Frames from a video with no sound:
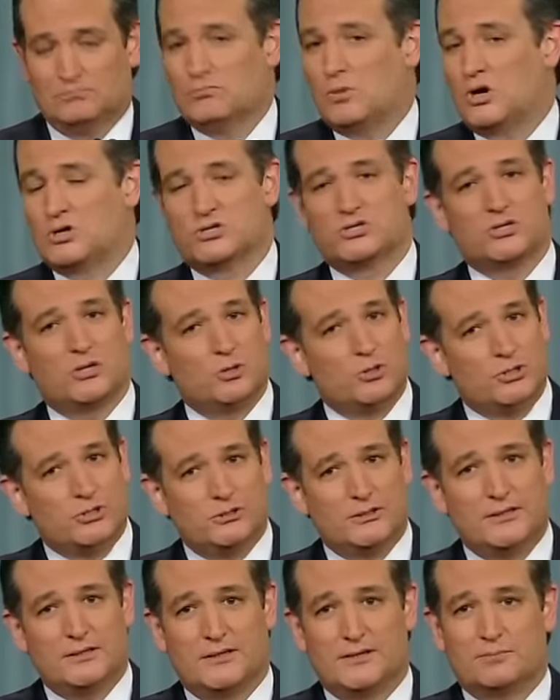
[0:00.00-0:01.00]
are
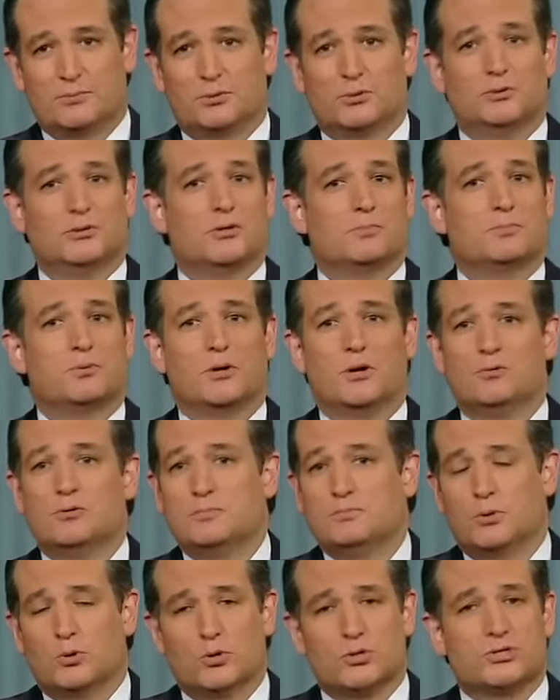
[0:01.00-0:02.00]
socially liberal or
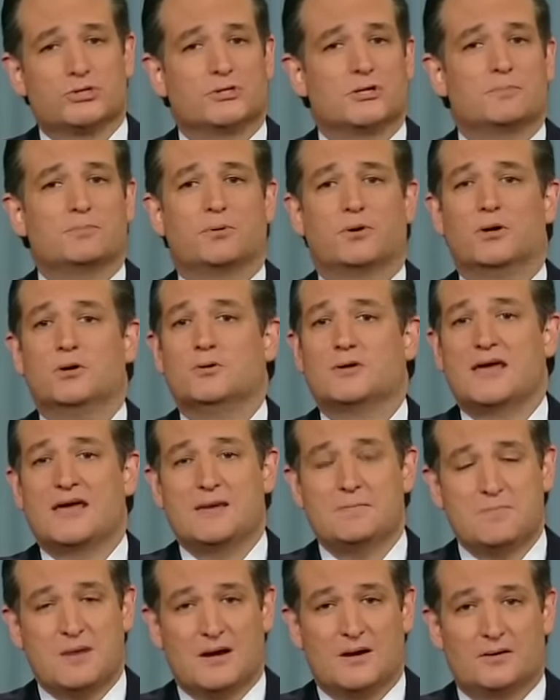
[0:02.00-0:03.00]
pro-abortion or pro-gay
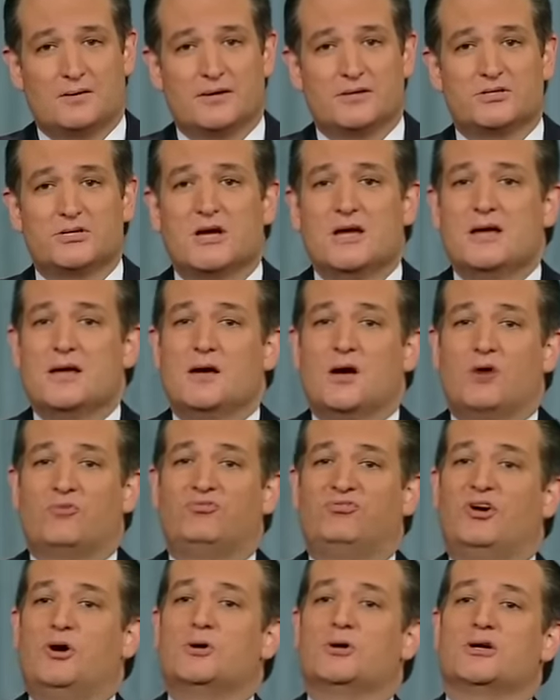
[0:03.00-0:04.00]
marriage,
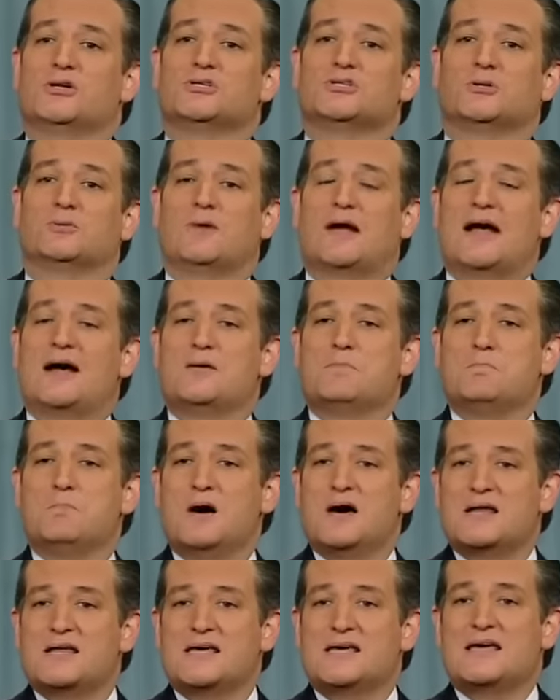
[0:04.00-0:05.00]
focus around
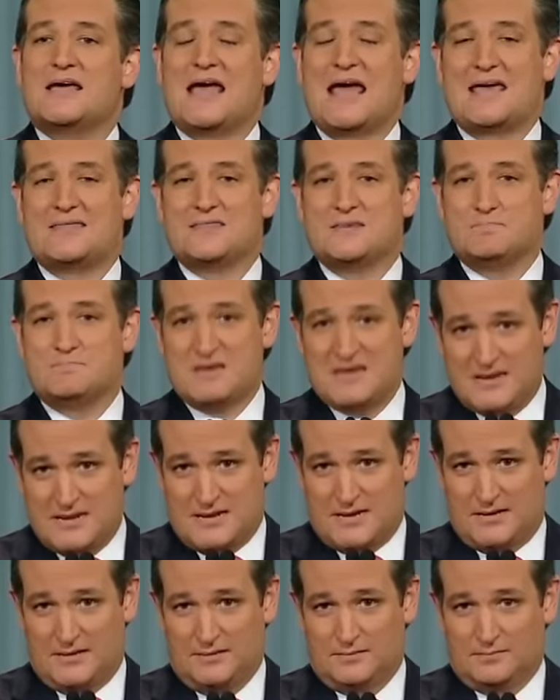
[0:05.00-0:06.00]
money and the
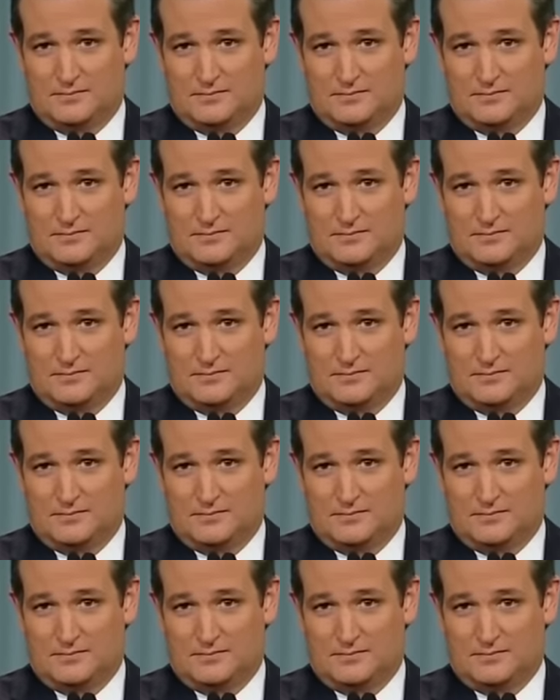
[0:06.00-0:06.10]
media.